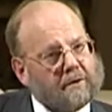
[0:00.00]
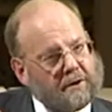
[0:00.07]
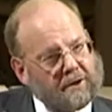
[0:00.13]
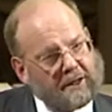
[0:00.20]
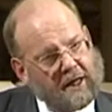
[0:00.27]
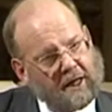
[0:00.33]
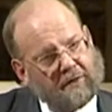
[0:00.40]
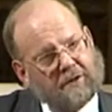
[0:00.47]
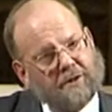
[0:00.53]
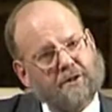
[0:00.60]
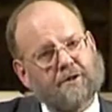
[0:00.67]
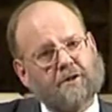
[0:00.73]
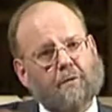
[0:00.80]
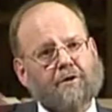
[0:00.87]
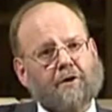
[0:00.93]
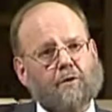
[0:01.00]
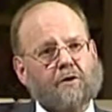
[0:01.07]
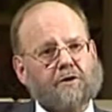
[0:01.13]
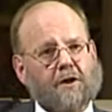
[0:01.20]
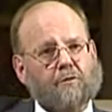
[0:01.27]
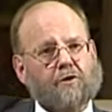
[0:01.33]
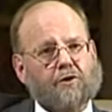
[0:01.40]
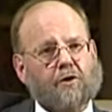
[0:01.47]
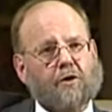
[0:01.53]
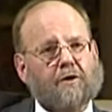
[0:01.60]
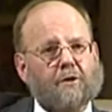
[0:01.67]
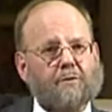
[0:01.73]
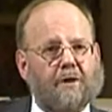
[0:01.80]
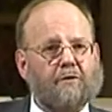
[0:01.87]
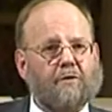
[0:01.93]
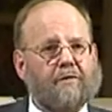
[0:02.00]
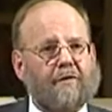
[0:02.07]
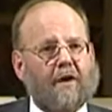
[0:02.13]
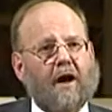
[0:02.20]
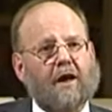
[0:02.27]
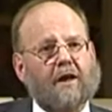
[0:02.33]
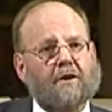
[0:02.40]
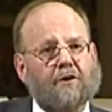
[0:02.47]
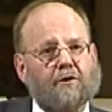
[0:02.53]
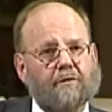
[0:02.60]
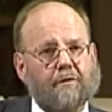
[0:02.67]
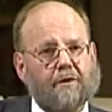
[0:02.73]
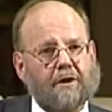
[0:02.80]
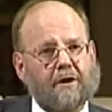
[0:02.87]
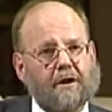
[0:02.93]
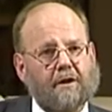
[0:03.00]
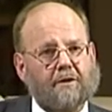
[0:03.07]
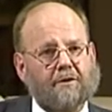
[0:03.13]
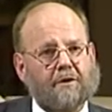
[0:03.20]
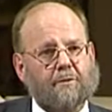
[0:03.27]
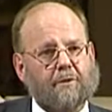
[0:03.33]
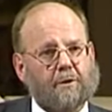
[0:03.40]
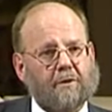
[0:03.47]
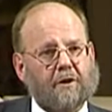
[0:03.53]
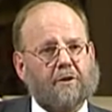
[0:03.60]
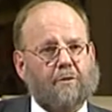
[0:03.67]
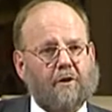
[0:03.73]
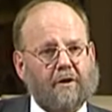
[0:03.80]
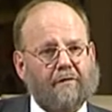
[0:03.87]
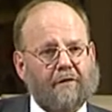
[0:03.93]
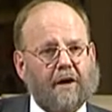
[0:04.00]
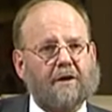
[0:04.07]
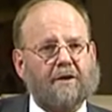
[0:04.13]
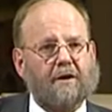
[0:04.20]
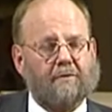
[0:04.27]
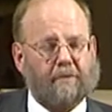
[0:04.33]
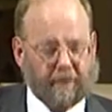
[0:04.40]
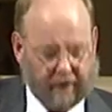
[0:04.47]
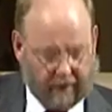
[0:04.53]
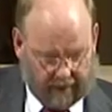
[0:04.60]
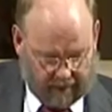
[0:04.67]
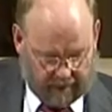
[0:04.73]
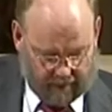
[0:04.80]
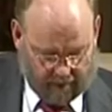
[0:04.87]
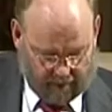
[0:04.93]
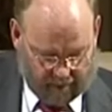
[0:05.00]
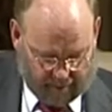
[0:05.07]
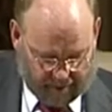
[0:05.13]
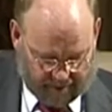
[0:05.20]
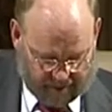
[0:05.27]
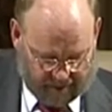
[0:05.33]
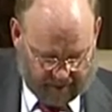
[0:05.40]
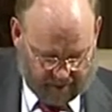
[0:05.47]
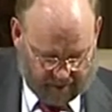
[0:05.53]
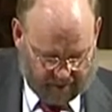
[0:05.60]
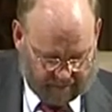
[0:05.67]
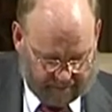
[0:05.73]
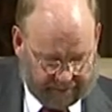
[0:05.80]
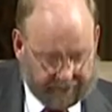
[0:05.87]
And again, this is something which I'm sure has been refined over the years to be a much more effective procedure.